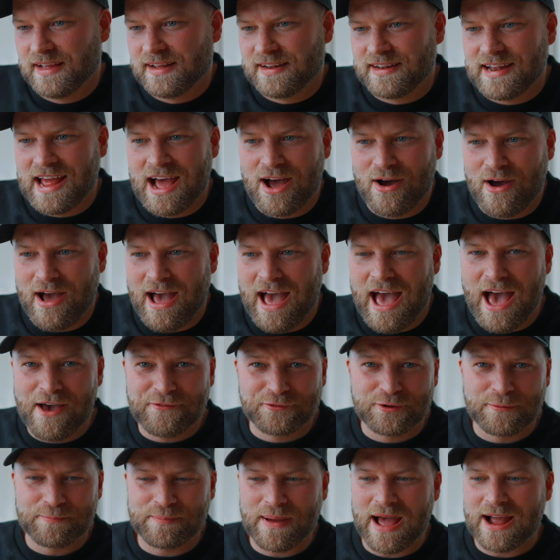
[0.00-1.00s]
Now,
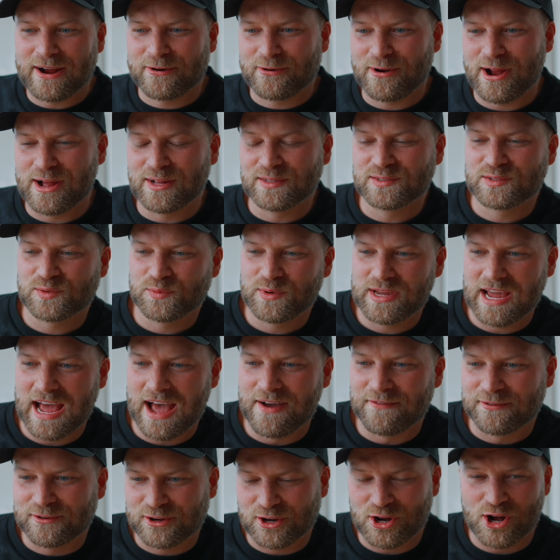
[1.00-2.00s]
after backgrounds, we
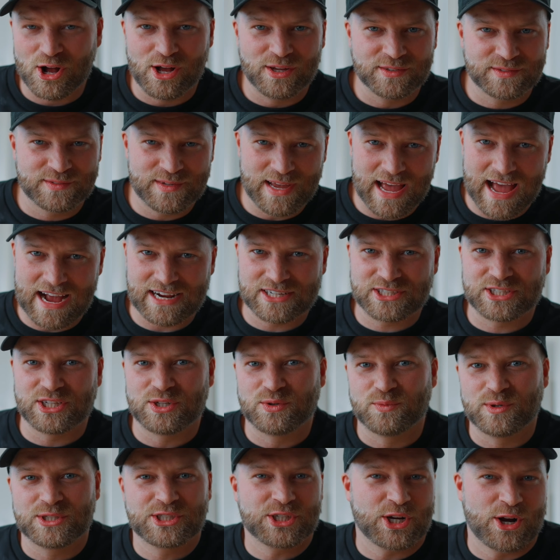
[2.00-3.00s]
have calls to
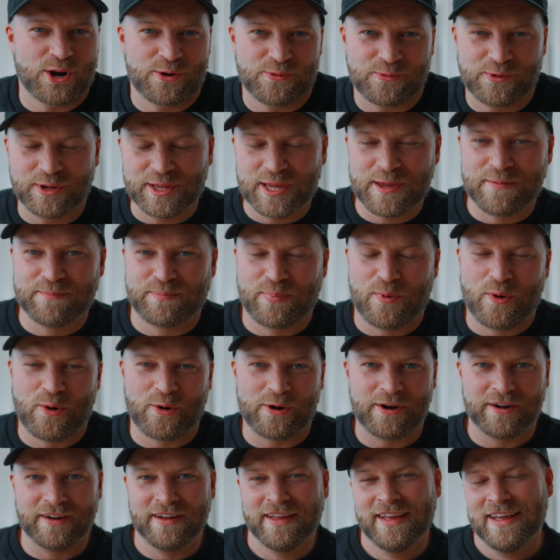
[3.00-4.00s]
action, which are really
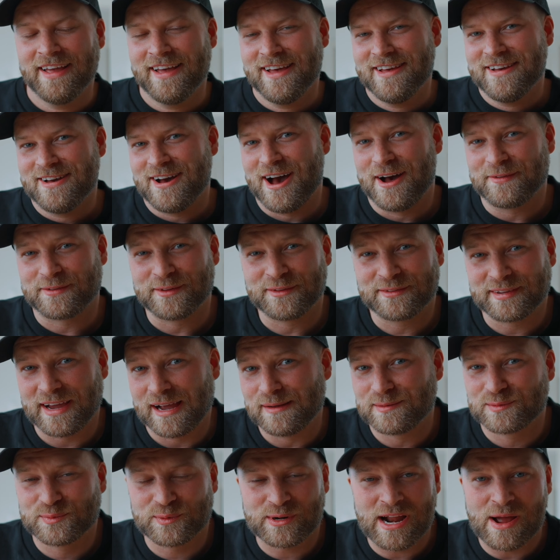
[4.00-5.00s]
important.
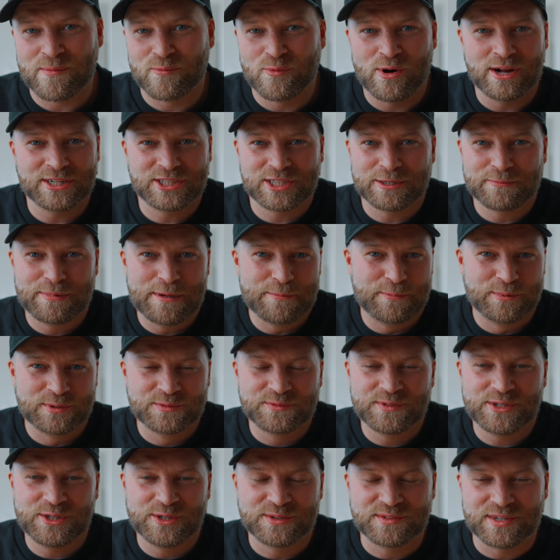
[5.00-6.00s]
Oftentimes when I'm watching people's
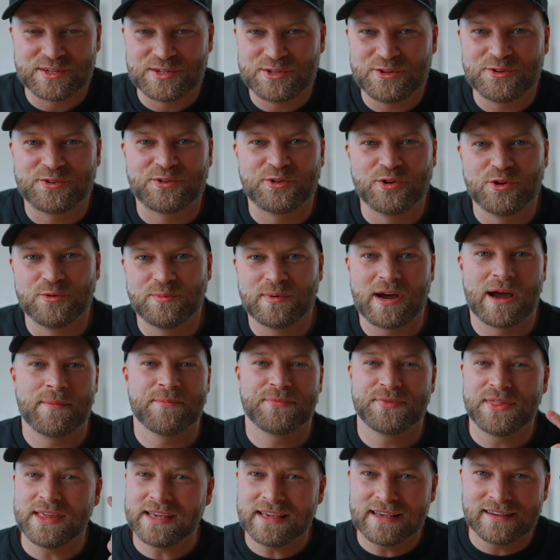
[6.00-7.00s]
videos on YouTube,
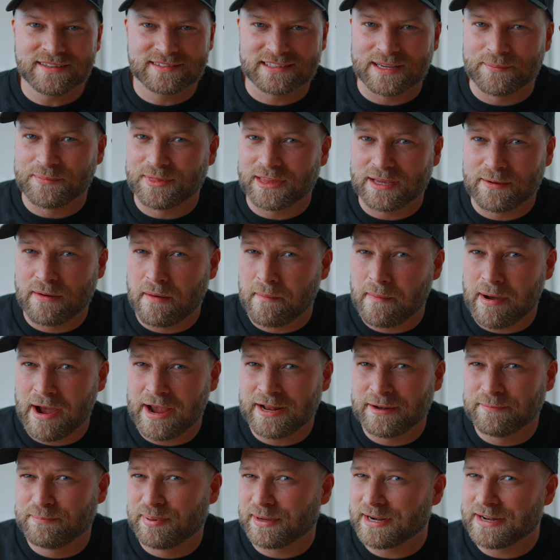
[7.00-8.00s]
I'm thinking something in my
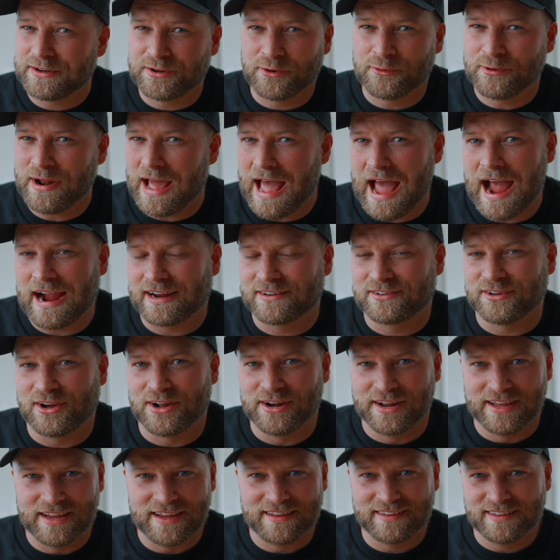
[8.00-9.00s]
mind, but I don't act
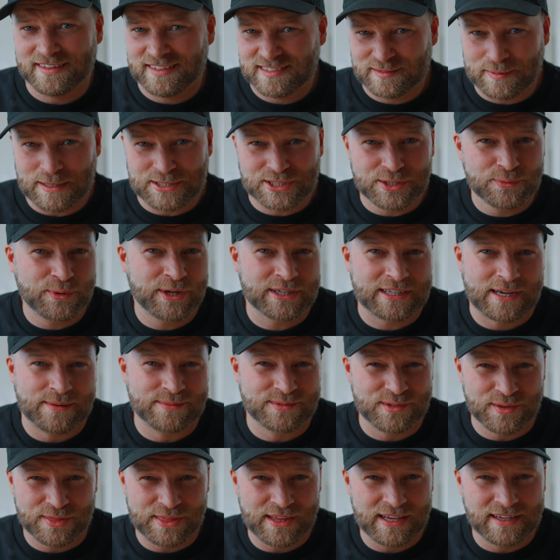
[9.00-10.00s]
on it. Especially when it
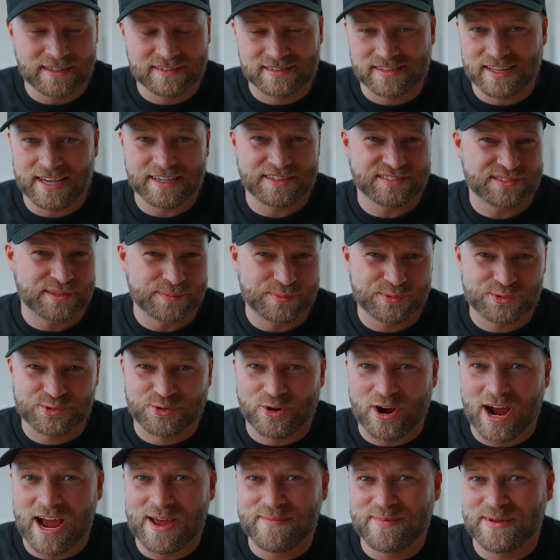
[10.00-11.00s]
comes to things like
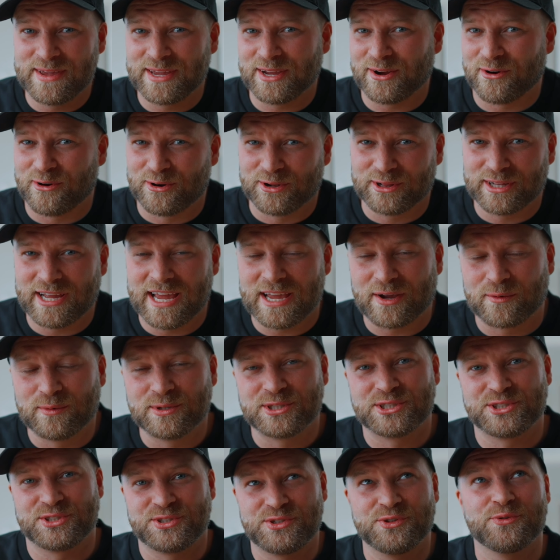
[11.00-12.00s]
subscribing or like,
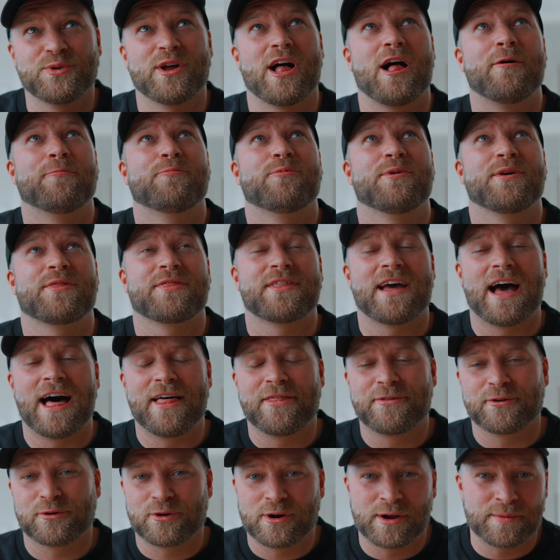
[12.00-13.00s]
which do help with
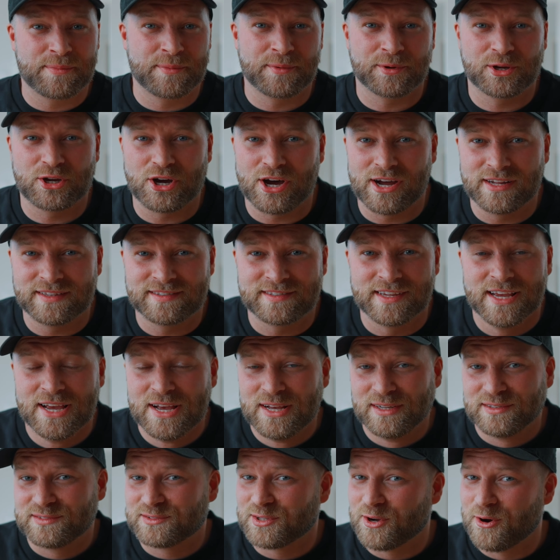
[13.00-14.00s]
algorithm gods.
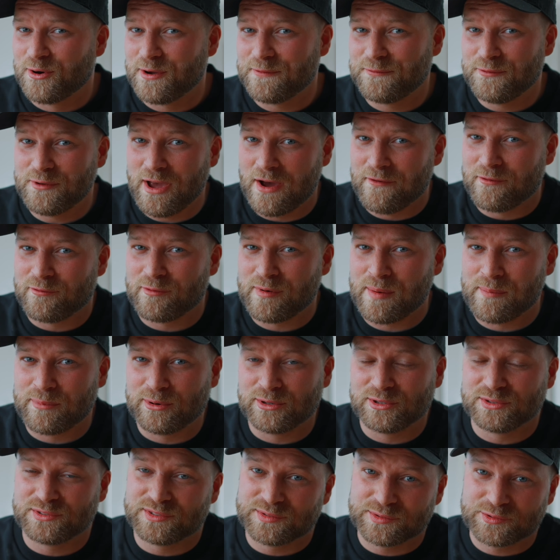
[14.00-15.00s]
So if you haven't
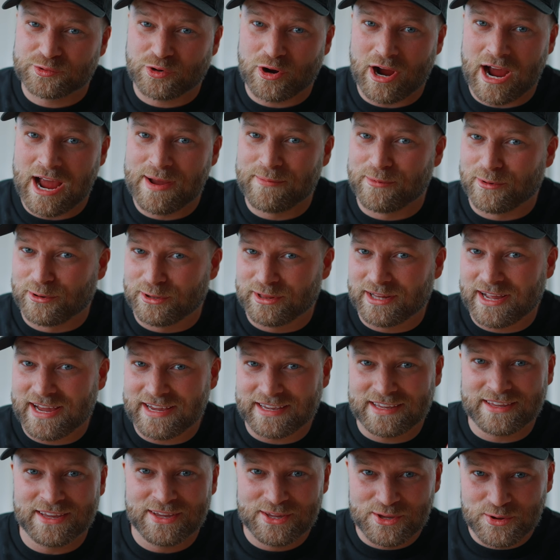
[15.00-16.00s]
remembered to subscribe or
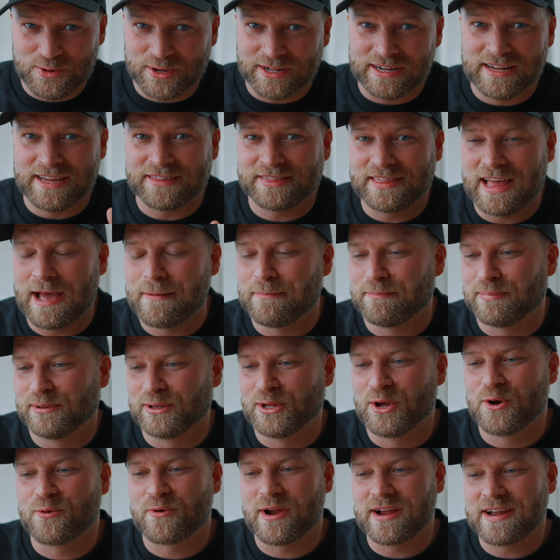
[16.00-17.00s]
like, you can hit that
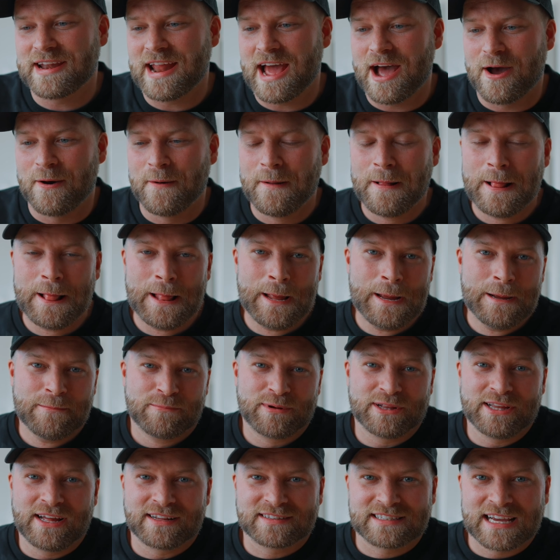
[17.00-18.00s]
below right now.
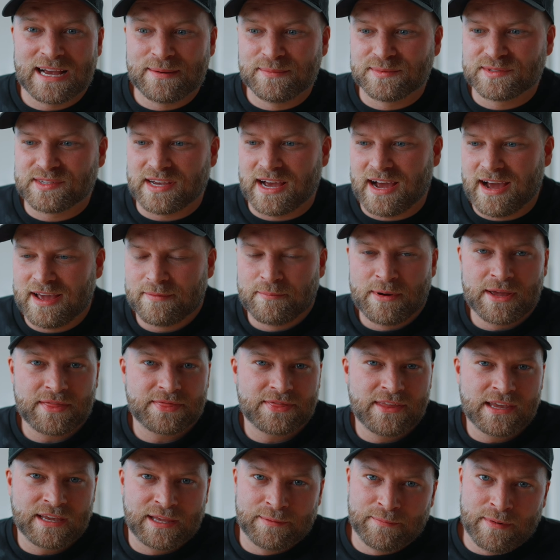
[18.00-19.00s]
But a lot of times I
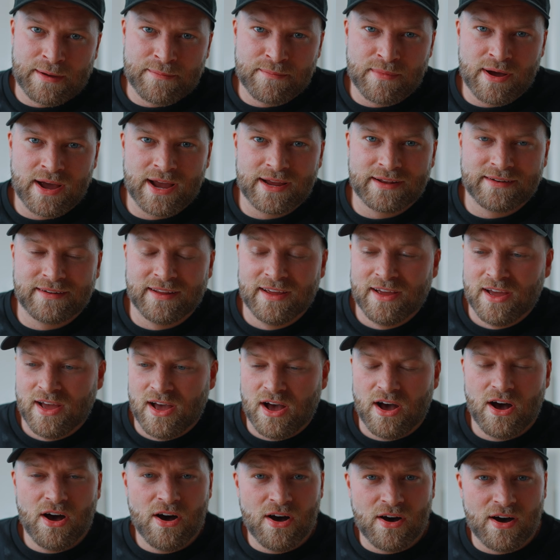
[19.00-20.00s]
might think in my mind,
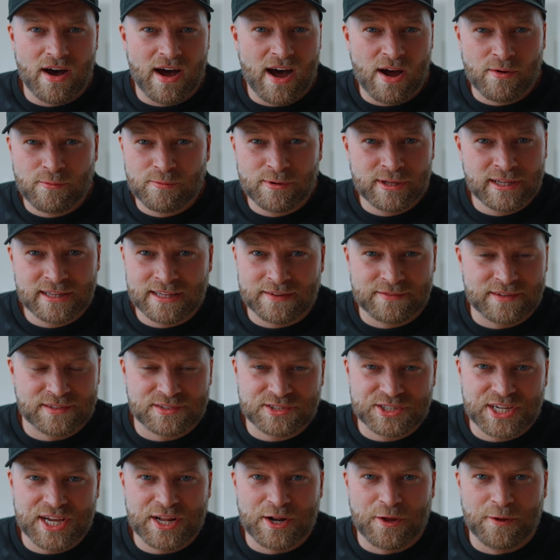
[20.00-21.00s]
oh, I really love
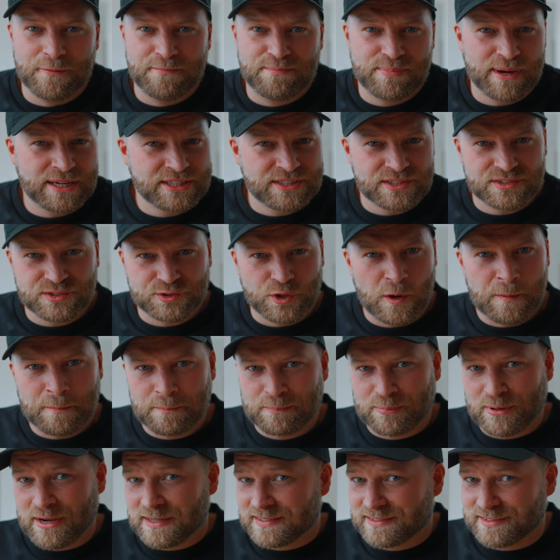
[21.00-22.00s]
this channel, but I just
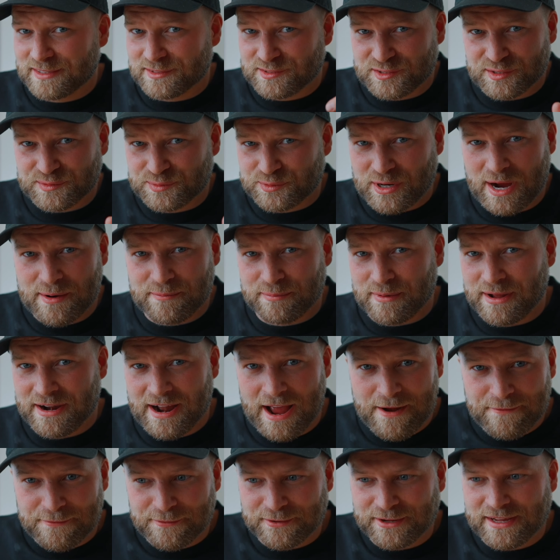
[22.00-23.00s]
don't press the subscribe
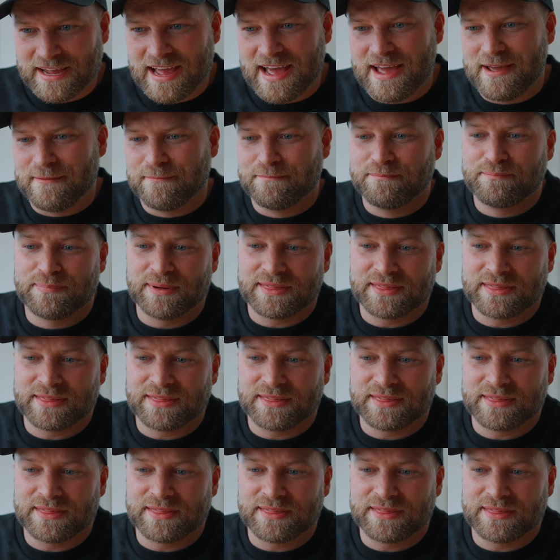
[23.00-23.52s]
button. I forget.